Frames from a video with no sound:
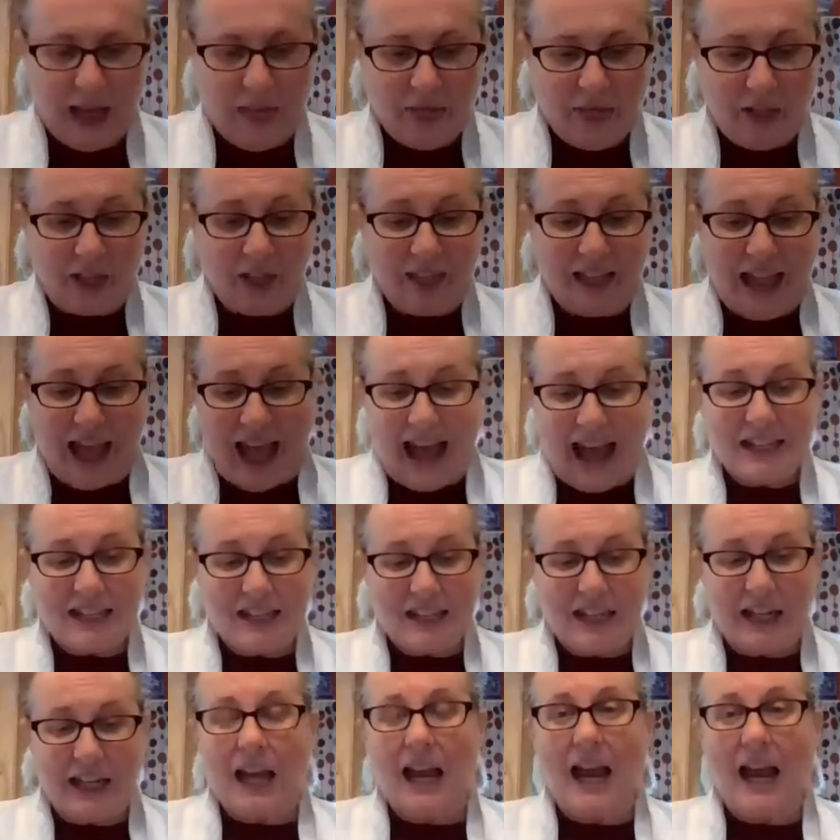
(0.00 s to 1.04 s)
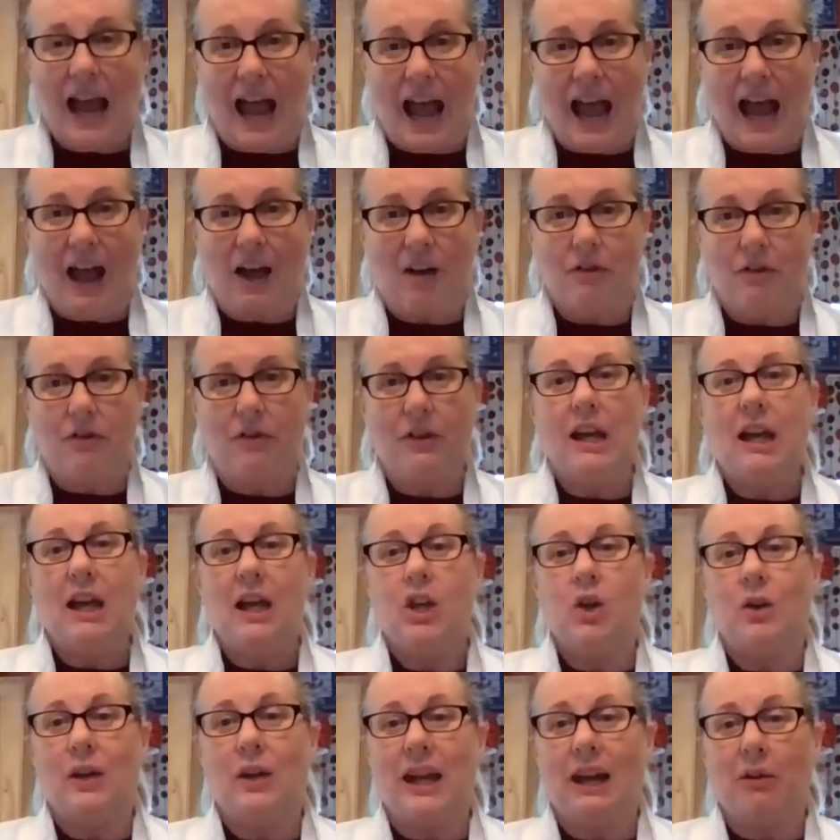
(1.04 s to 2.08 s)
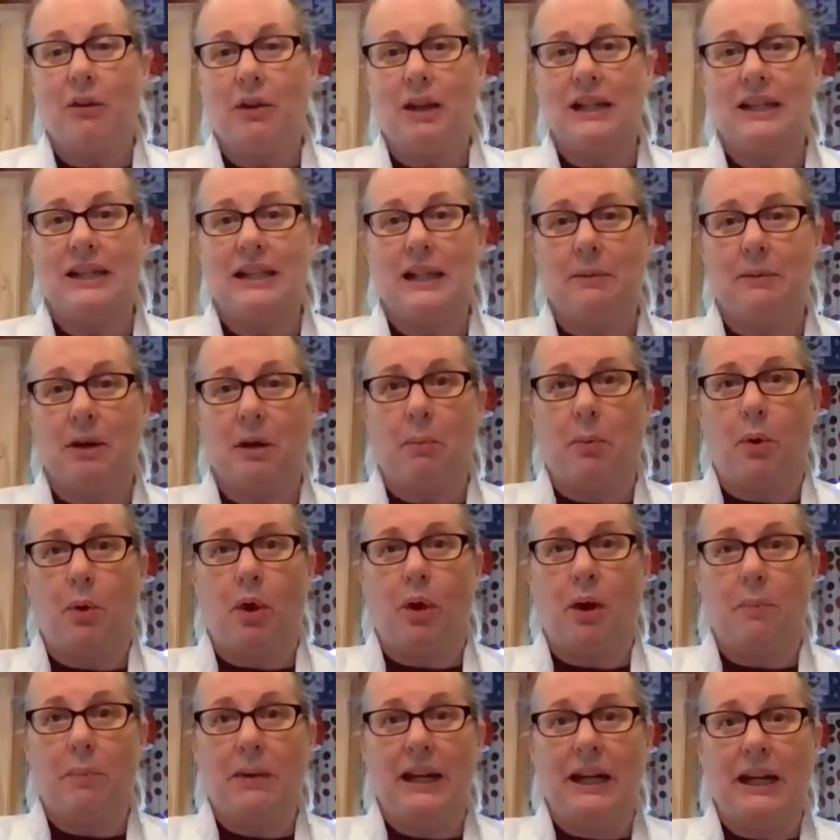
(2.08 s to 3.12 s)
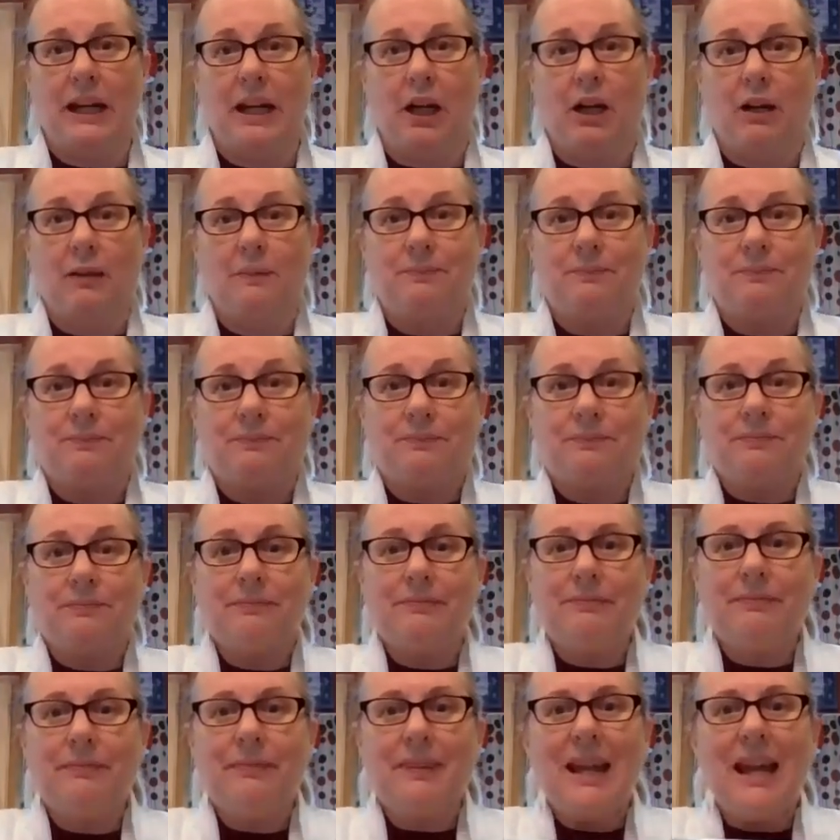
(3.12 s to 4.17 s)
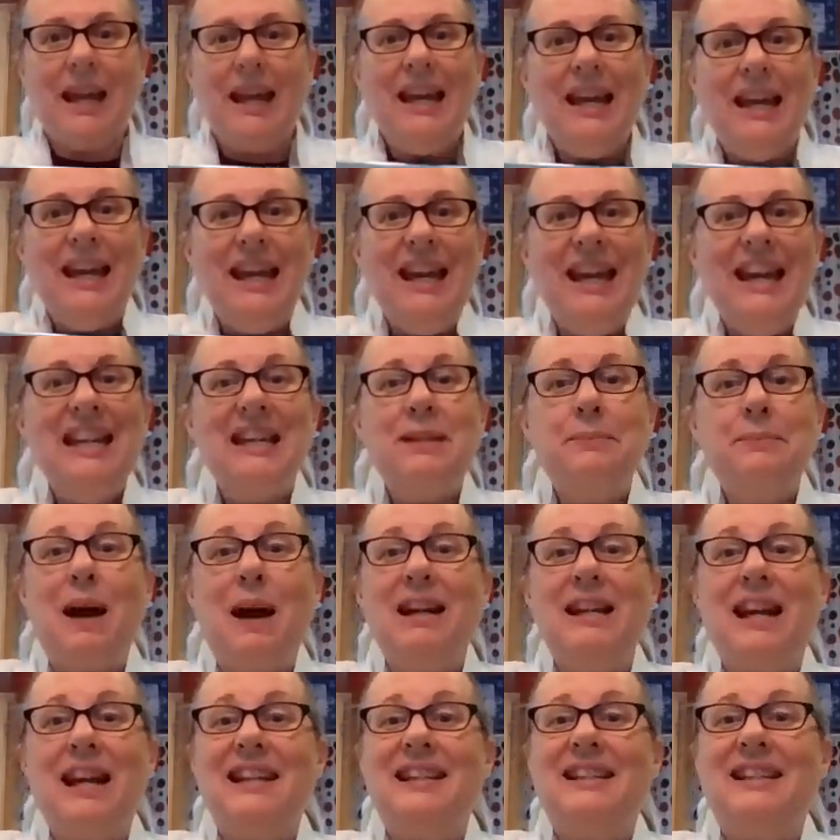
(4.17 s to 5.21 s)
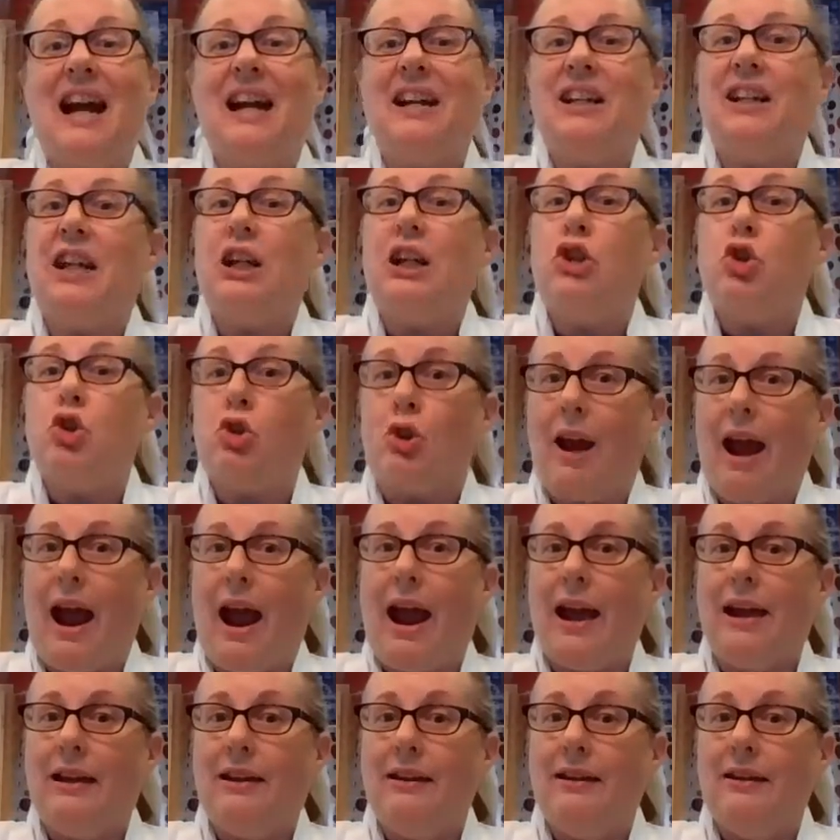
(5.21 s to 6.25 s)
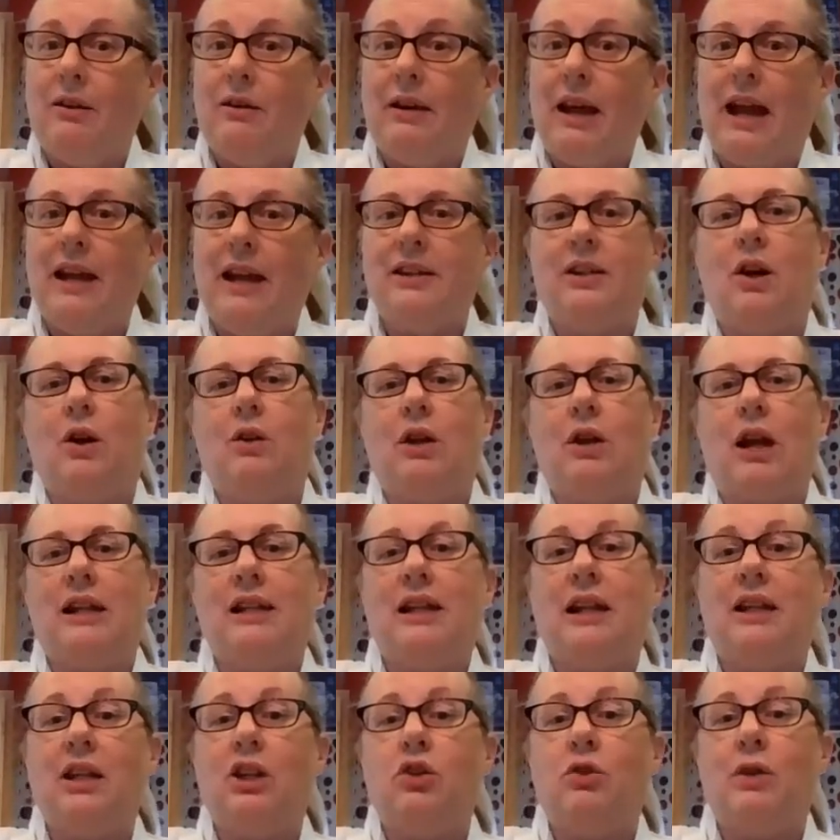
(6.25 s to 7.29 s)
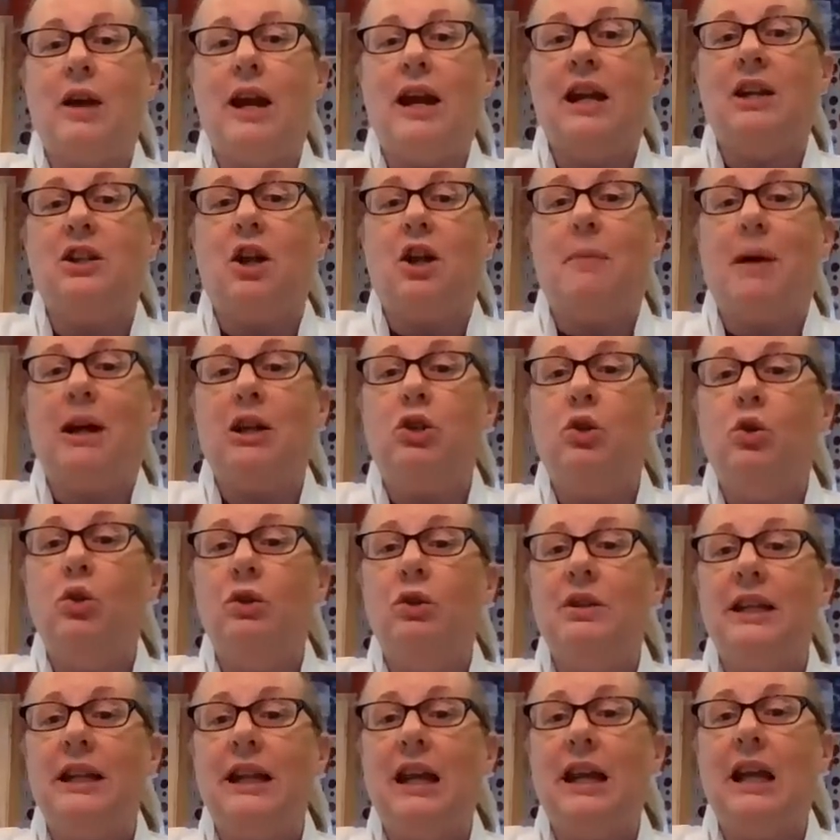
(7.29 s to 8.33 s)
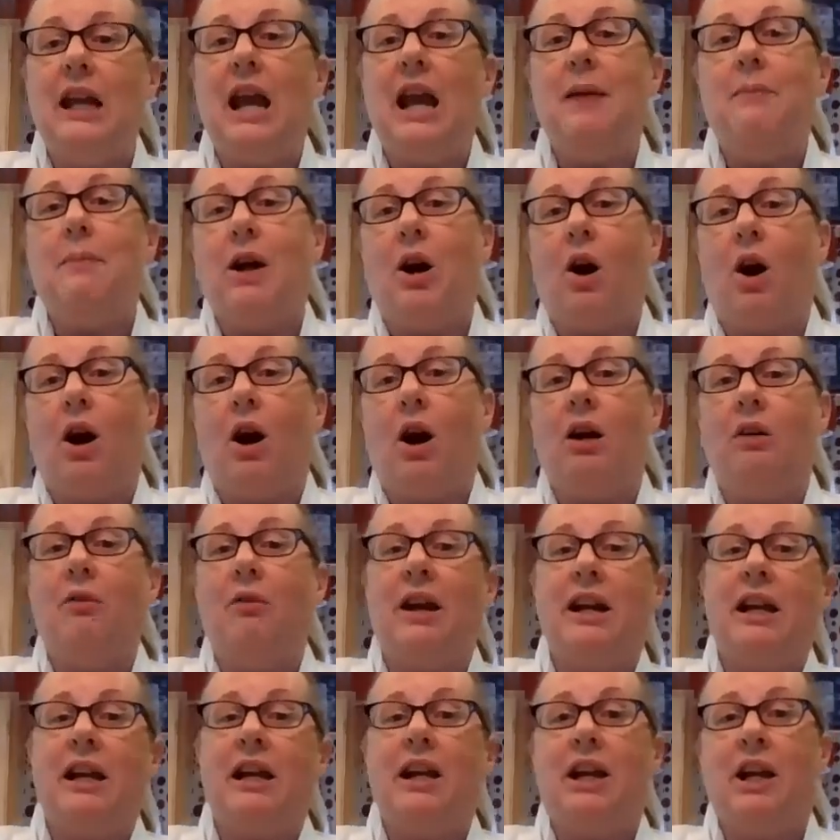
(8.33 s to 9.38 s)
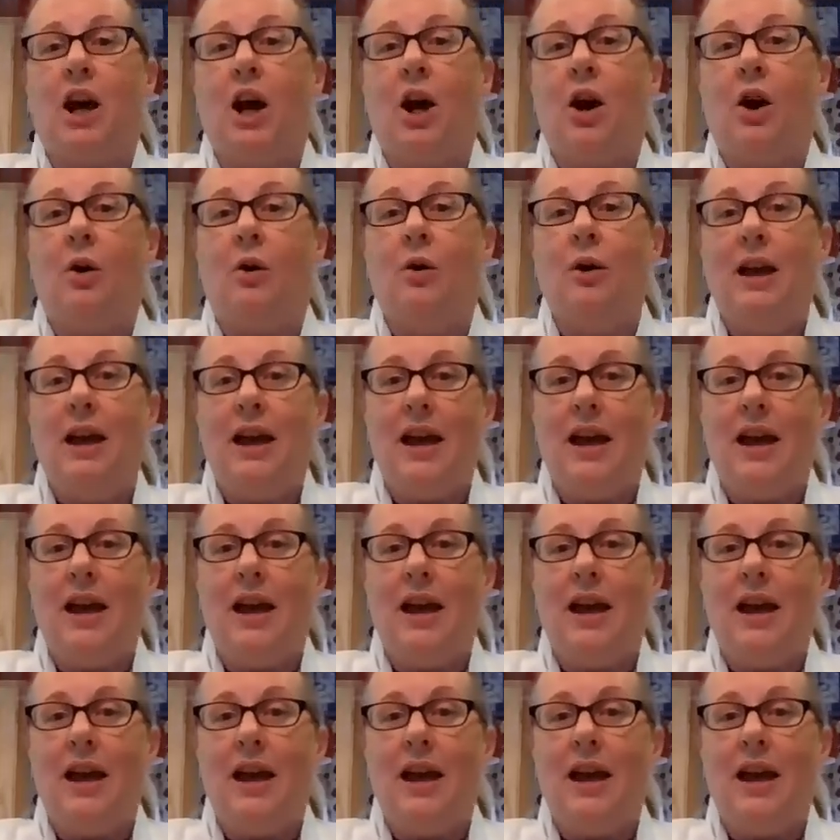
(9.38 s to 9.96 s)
The last thing I have, you can't really see, I'm going to pull up here, is my dissecting tray. Okay, so dissecting tray has all my tools in it and my heart ready to go.